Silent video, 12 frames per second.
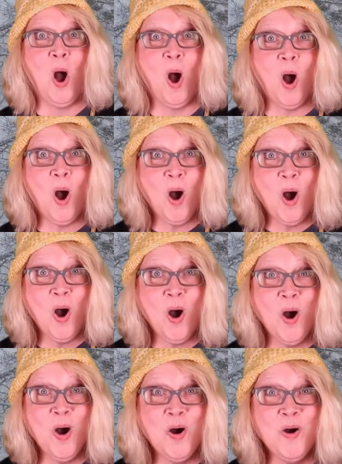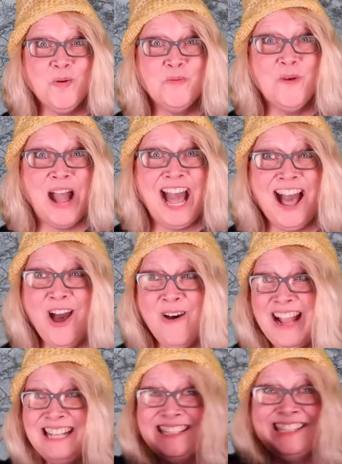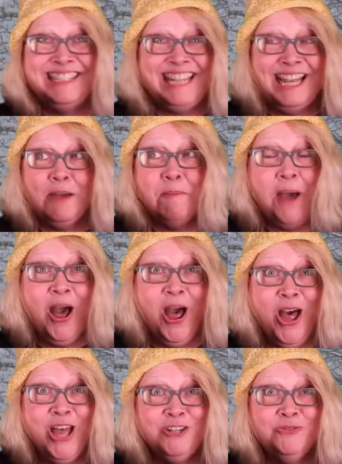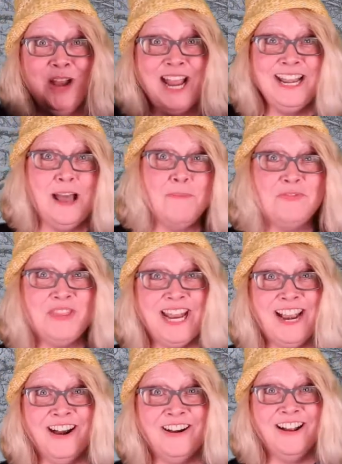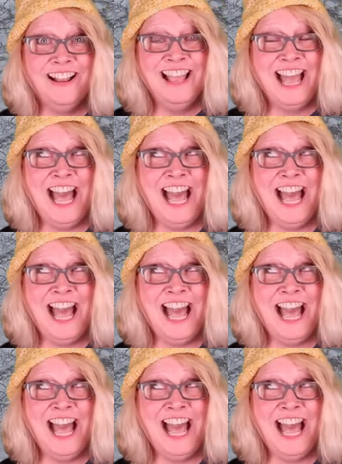Oh, wow, I see a pond right up there.